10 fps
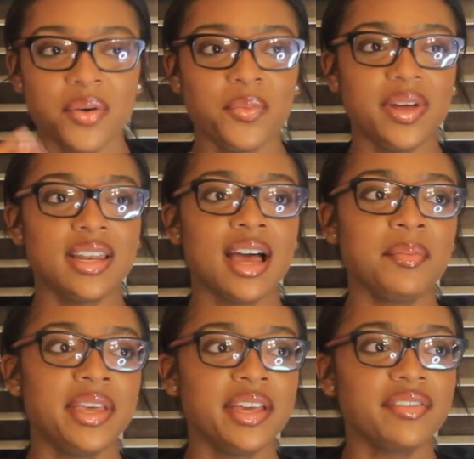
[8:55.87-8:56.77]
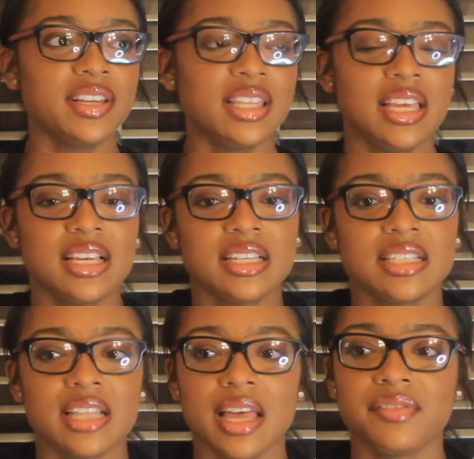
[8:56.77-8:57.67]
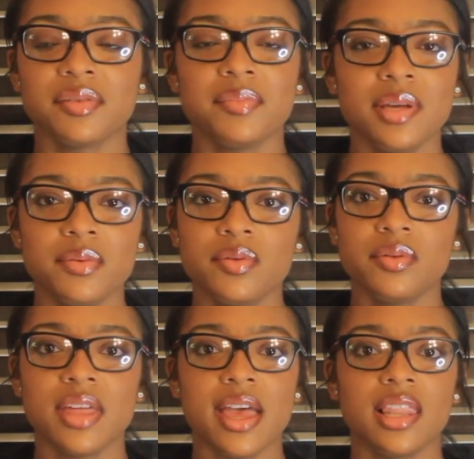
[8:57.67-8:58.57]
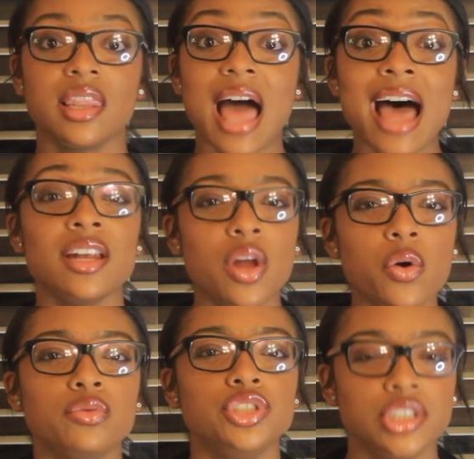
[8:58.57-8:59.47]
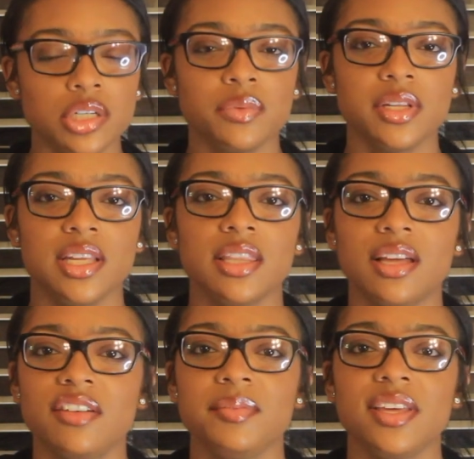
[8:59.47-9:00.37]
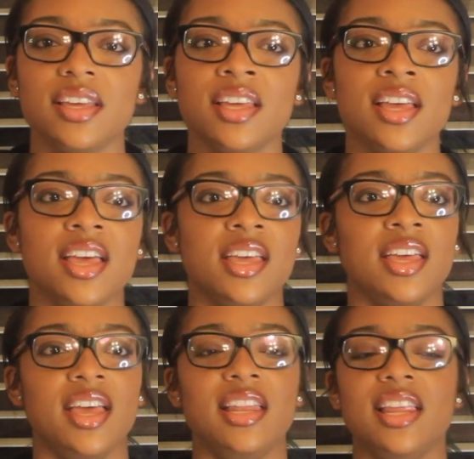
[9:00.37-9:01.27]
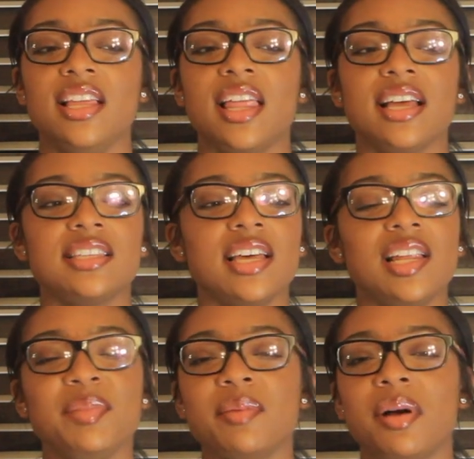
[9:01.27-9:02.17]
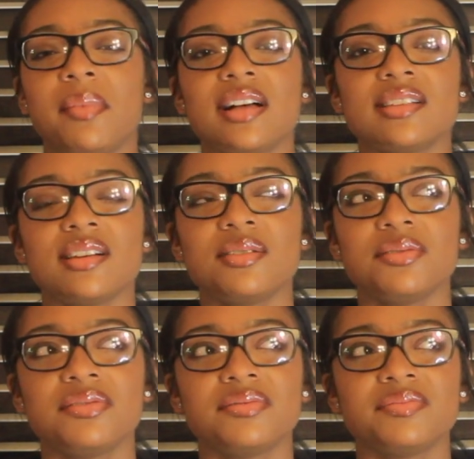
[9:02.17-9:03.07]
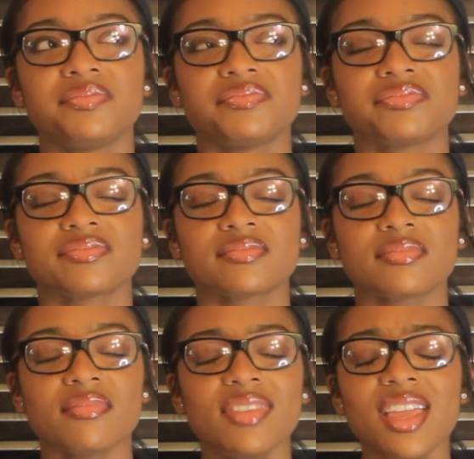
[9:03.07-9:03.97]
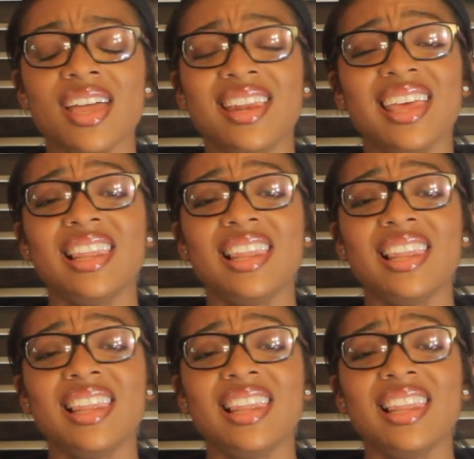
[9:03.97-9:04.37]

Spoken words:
when I'm hearing things like from people that I know genuinely love me, and they like tell me about myself, and they